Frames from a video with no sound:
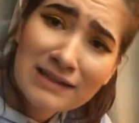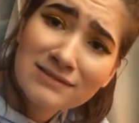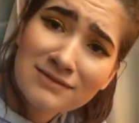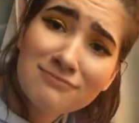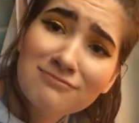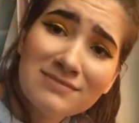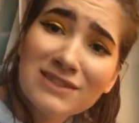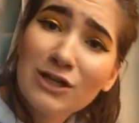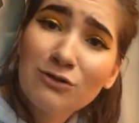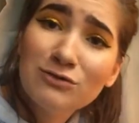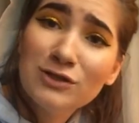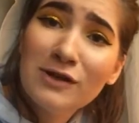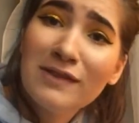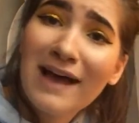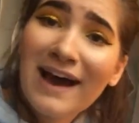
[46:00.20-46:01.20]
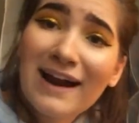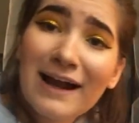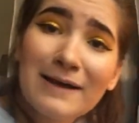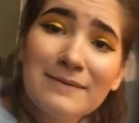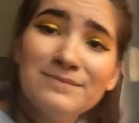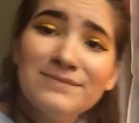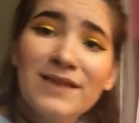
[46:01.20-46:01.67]
And don't do that.
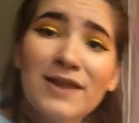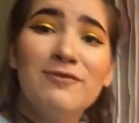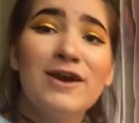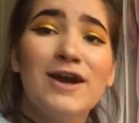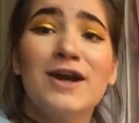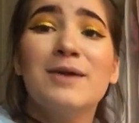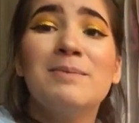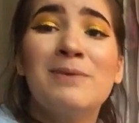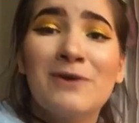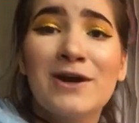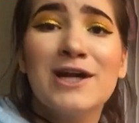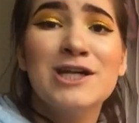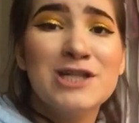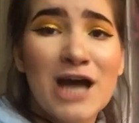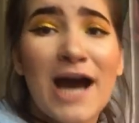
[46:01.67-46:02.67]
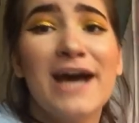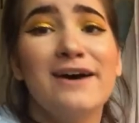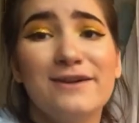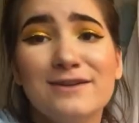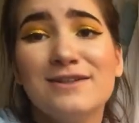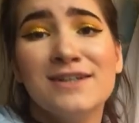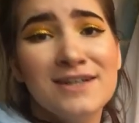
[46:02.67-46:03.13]
I'm a very boring
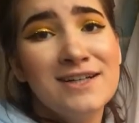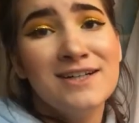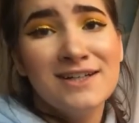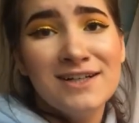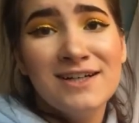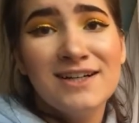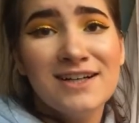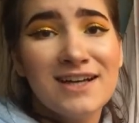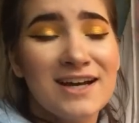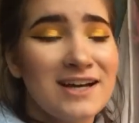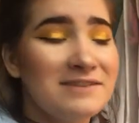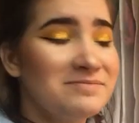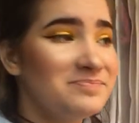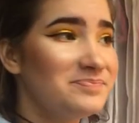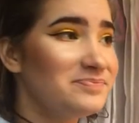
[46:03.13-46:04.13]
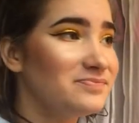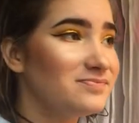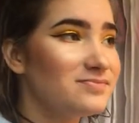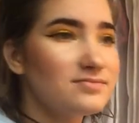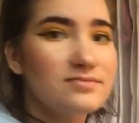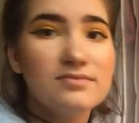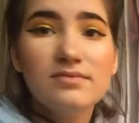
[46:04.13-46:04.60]
child. Yeah.
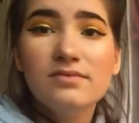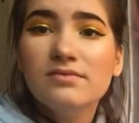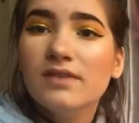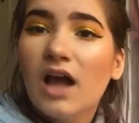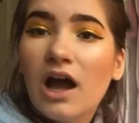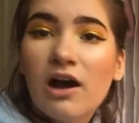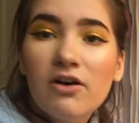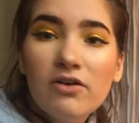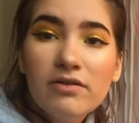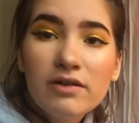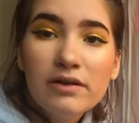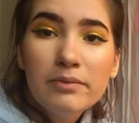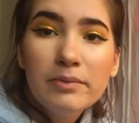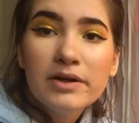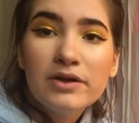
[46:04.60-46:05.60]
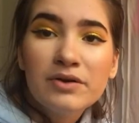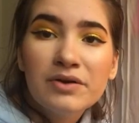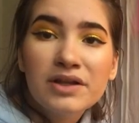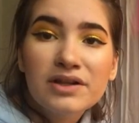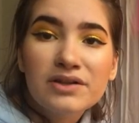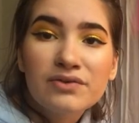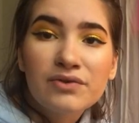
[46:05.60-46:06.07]
How have I been
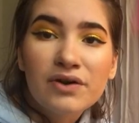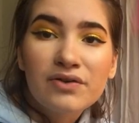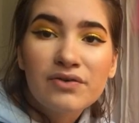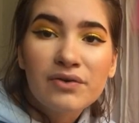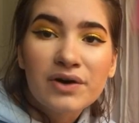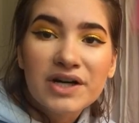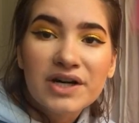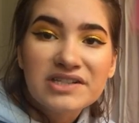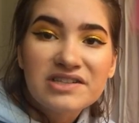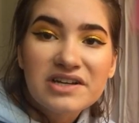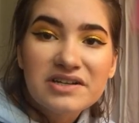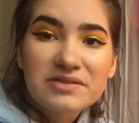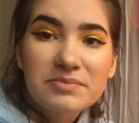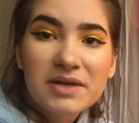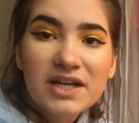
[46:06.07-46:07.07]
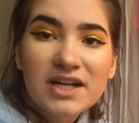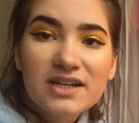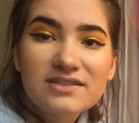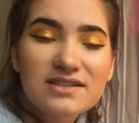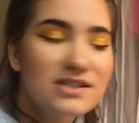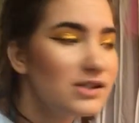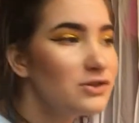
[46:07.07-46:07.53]
doing this for 46
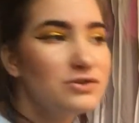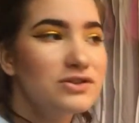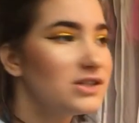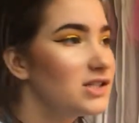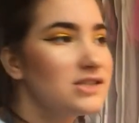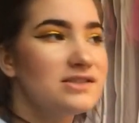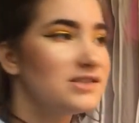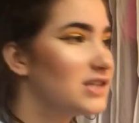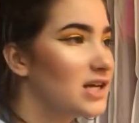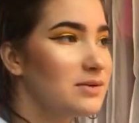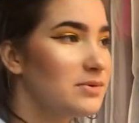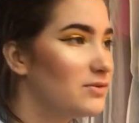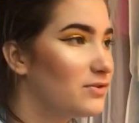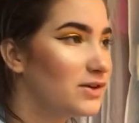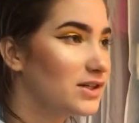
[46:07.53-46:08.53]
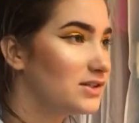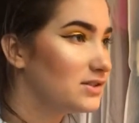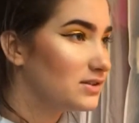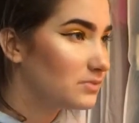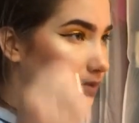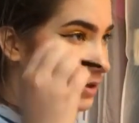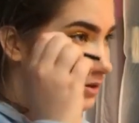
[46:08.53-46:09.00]
minutes? It usually doesn't take me
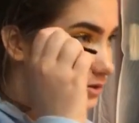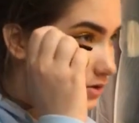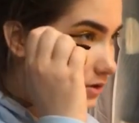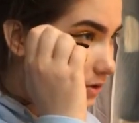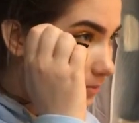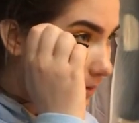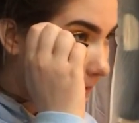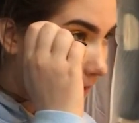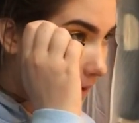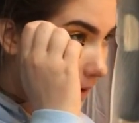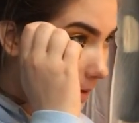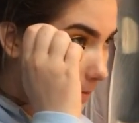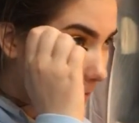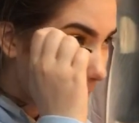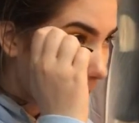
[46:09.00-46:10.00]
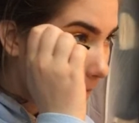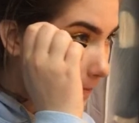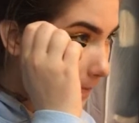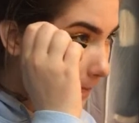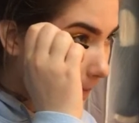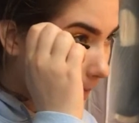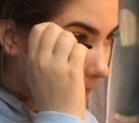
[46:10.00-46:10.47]
46 minutes to do my makeup.
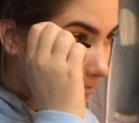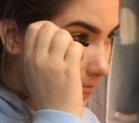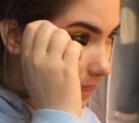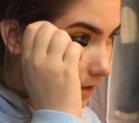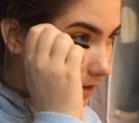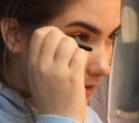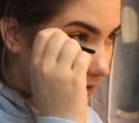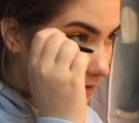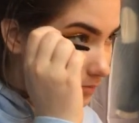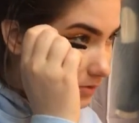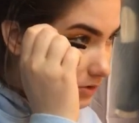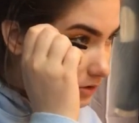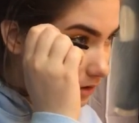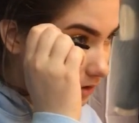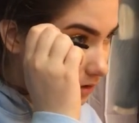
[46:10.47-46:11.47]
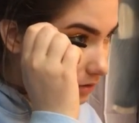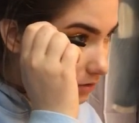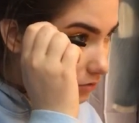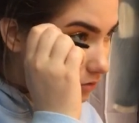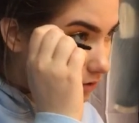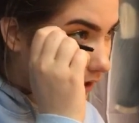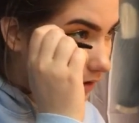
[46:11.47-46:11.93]
I think I'm just getting
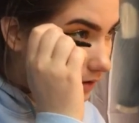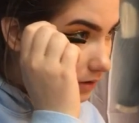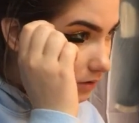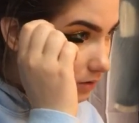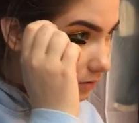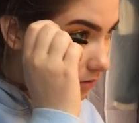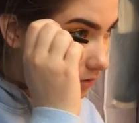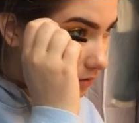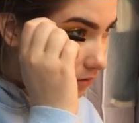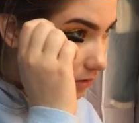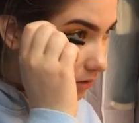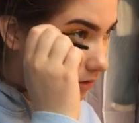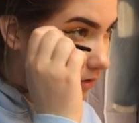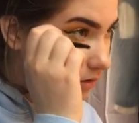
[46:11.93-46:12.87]
distracted too easily.